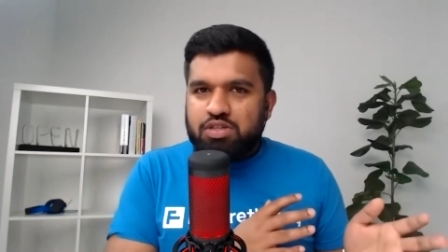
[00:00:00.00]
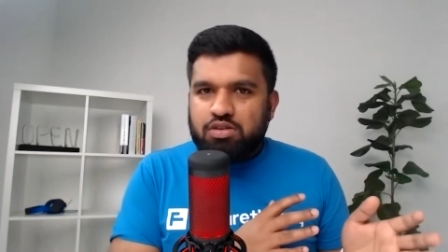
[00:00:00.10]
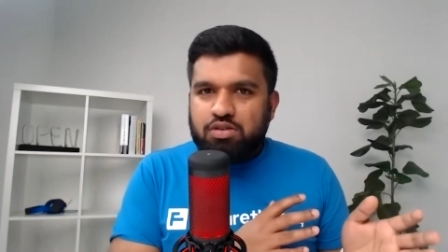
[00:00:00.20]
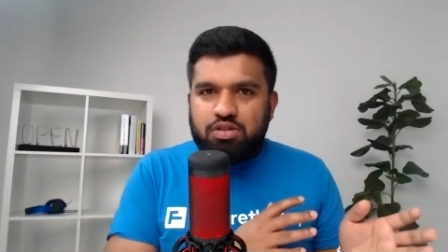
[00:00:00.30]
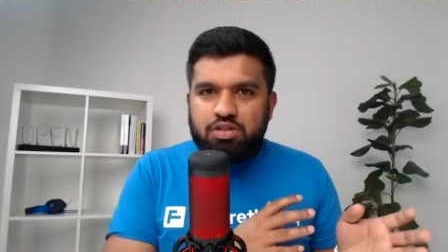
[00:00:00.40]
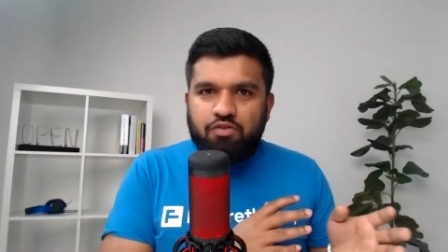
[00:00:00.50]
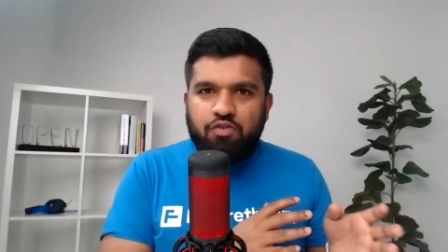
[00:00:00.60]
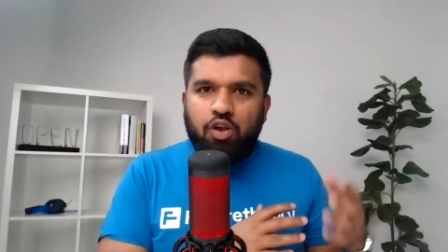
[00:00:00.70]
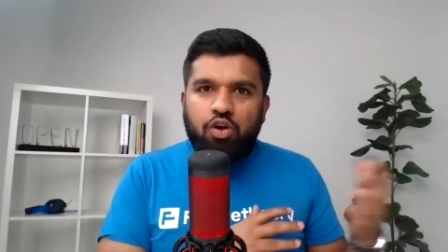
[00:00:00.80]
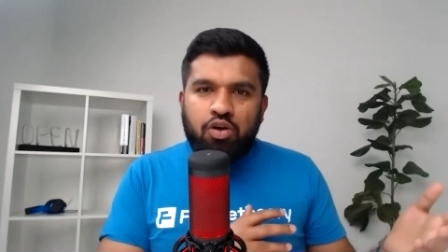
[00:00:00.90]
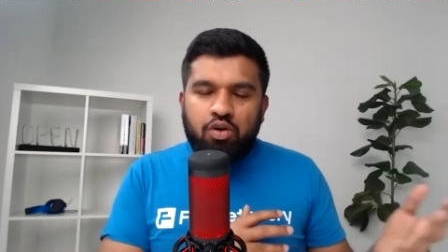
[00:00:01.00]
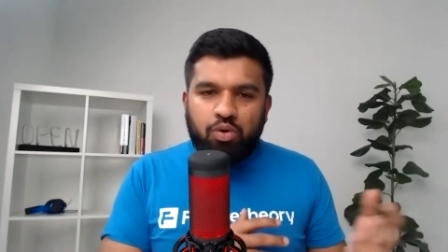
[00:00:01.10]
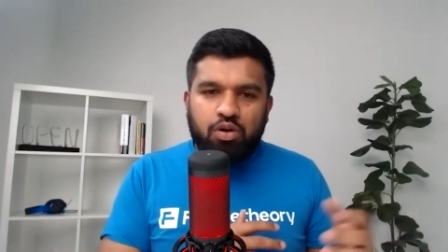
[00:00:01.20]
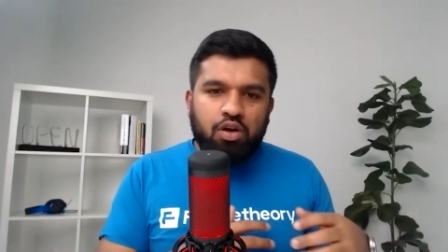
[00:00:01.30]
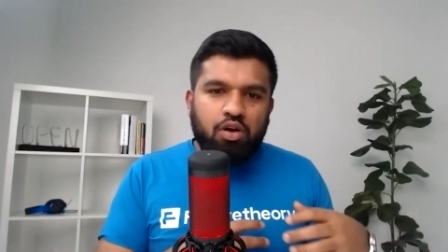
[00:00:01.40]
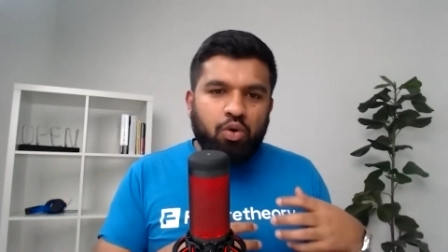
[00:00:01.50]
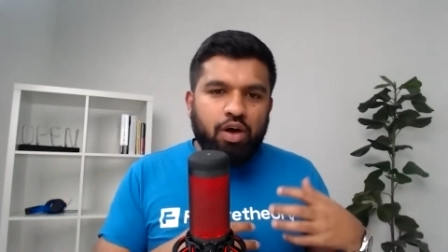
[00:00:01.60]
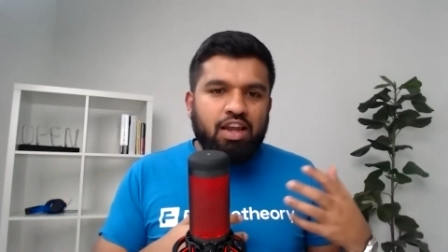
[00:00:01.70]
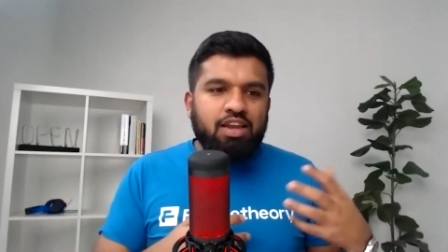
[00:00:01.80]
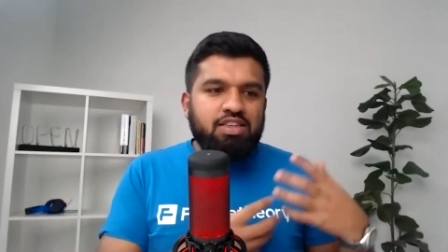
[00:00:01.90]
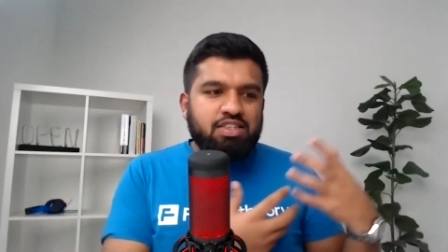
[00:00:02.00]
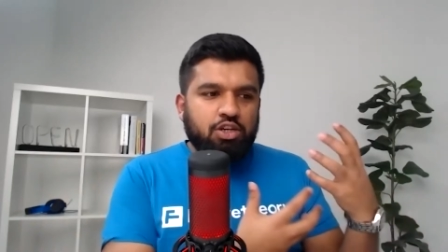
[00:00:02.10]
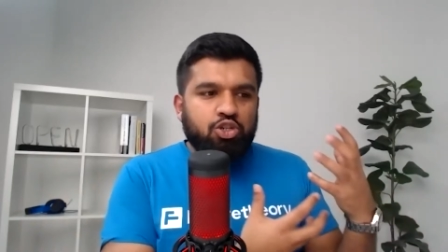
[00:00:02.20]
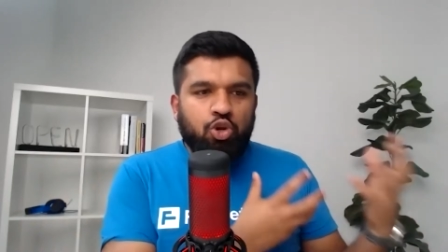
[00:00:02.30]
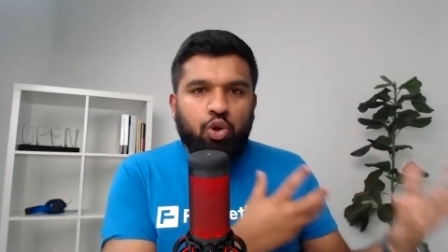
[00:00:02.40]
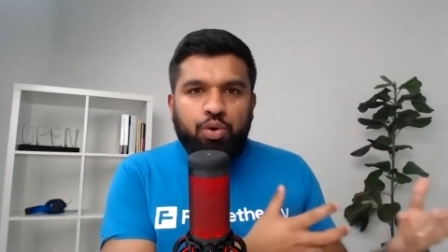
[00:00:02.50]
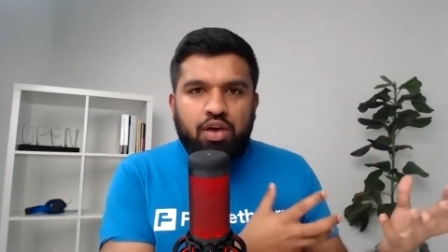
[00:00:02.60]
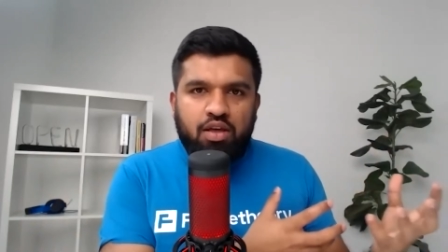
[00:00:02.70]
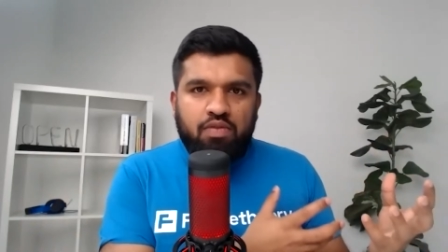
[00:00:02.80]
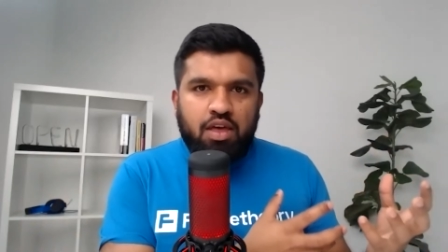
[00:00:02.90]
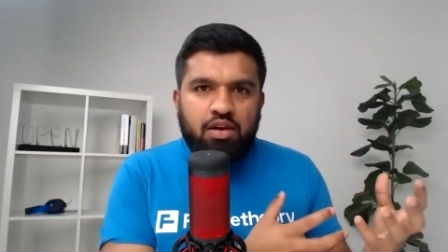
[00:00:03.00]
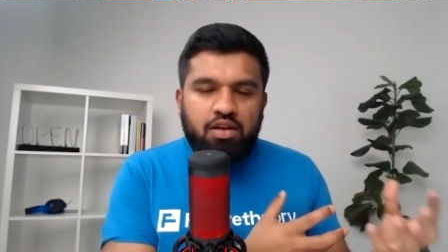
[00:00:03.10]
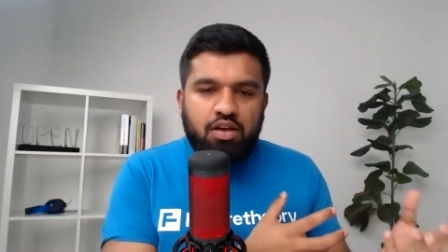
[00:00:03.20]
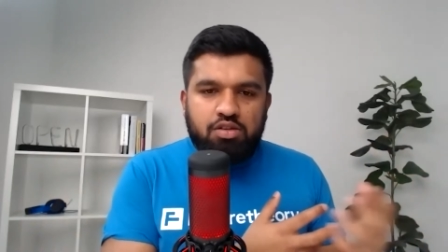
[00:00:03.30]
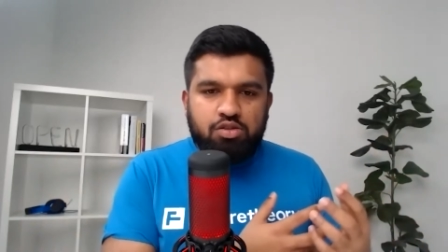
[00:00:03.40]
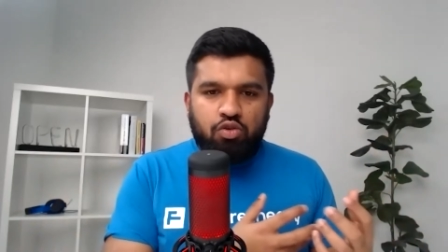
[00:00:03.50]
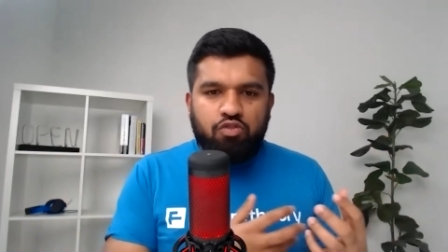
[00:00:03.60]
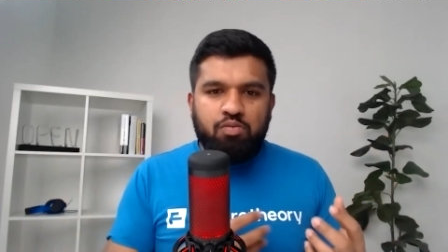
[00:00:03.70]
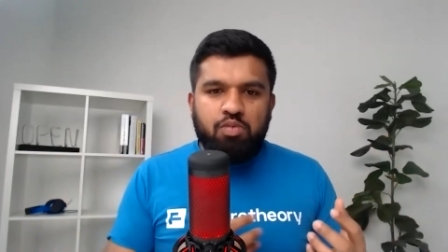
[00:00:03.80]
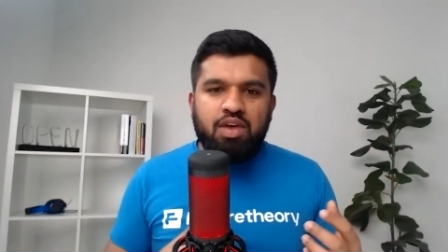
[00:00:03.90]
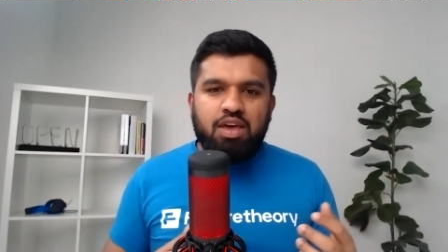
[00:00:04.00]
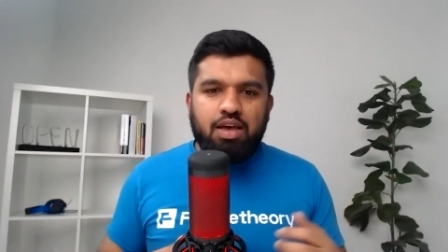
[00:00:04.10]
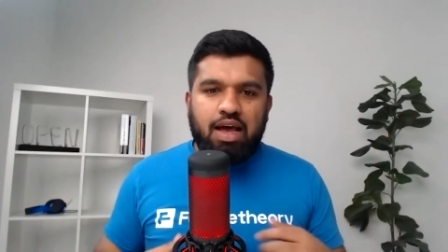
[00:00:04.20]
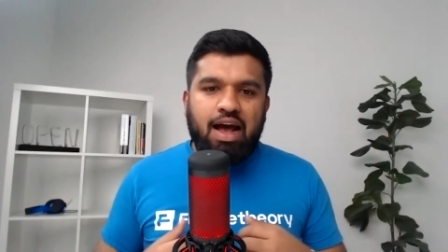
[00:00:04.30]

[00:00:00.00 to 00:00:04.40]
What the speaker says: to follow, or at least to look at and then sort of mimic.